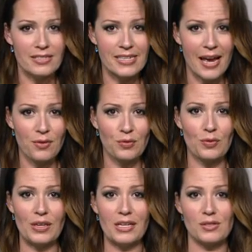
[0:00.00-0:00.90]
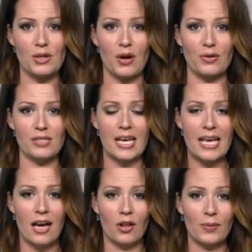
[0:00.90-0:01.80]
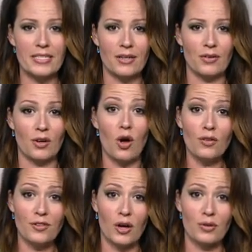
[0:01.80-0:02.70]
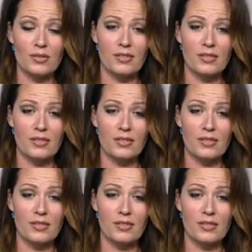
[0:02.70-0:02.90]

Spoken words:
down through the East Coast, all the way down to the Gulf Coast.